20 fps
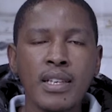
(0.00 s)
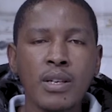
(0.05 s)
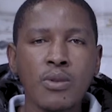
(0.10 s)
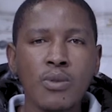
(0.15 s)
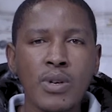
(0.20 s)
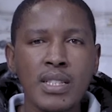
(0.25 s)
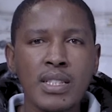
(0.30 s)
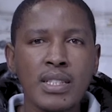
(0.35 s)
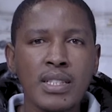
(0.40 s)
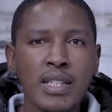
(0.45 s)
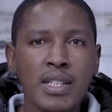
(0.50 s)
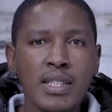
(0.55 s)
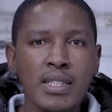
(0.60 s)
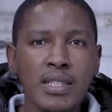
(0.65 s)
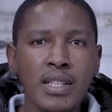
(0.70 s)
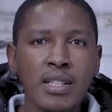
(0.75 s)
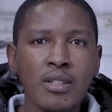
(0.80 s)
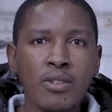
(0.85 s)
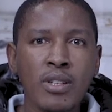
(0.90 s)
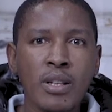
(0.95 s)
he was
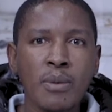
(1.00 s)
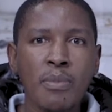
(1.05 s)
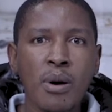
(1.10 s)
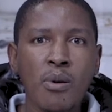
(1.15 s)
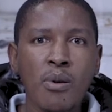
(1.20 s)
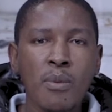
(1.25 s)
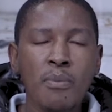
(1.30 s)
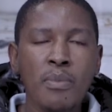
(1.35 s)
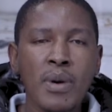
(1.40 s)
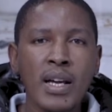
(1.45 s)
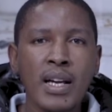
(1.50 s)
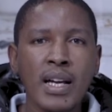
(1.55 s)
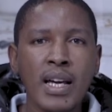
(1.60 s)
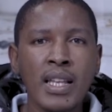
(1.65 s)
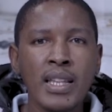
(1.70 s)
interested on the power bank